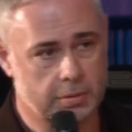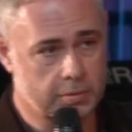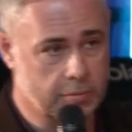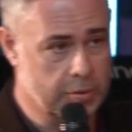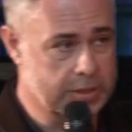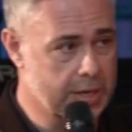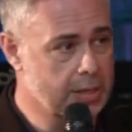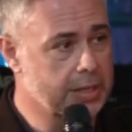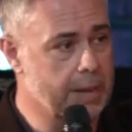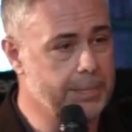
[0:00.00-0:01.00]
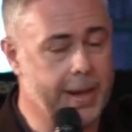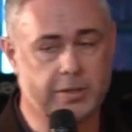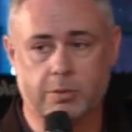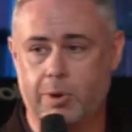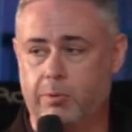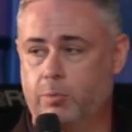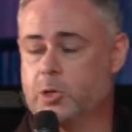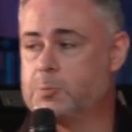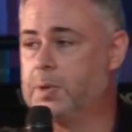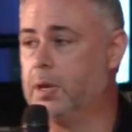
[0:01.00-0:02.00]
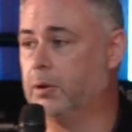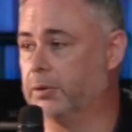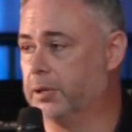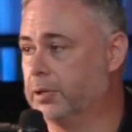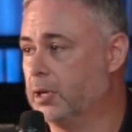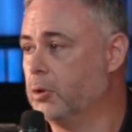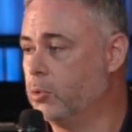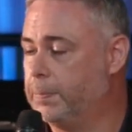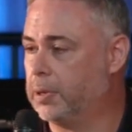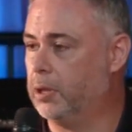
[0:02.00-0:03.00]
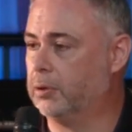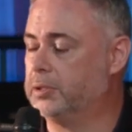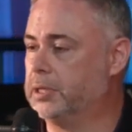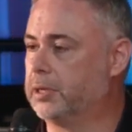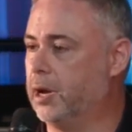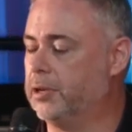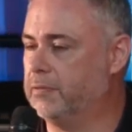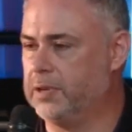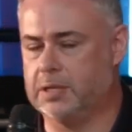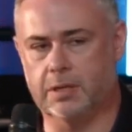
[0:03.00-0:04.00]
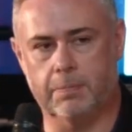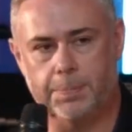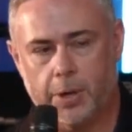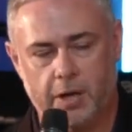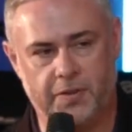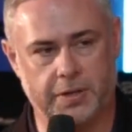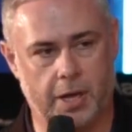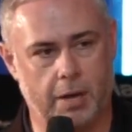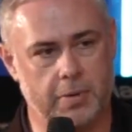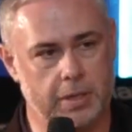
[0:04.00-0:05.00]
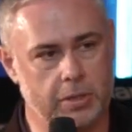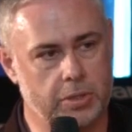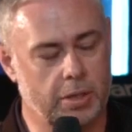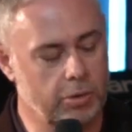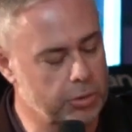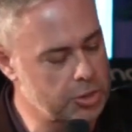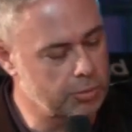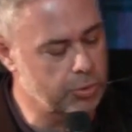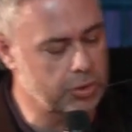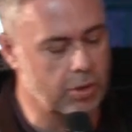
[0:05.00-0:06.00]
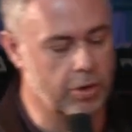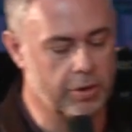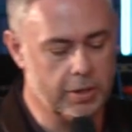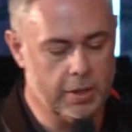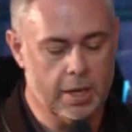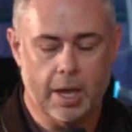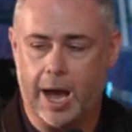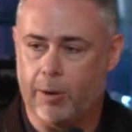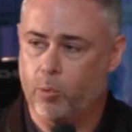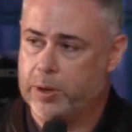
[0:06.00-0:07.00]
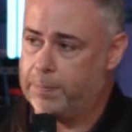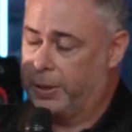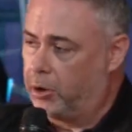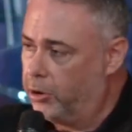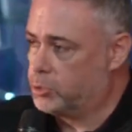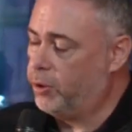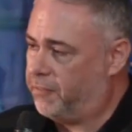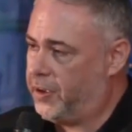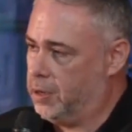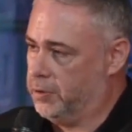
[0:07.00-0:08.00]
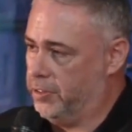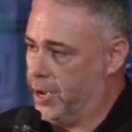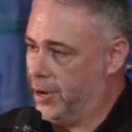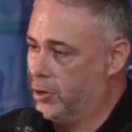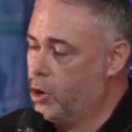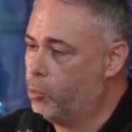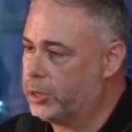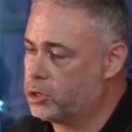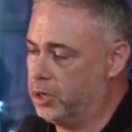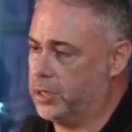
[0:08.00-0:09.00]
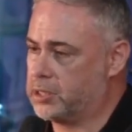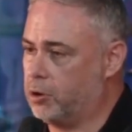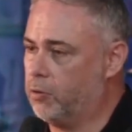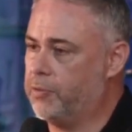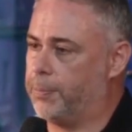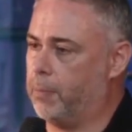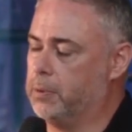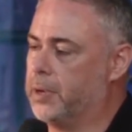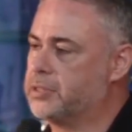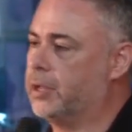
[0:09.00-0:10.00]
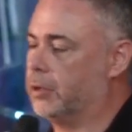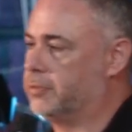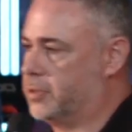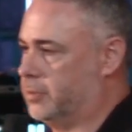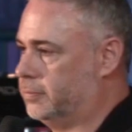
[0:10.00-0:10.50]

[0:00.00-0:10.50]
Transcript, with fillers: We said, get back to where we once belonged. We belonged in the Garden of Eden in perfect harmony and the lordship with God. And we, because we failed at that, we're trying to solve the problem ourselves.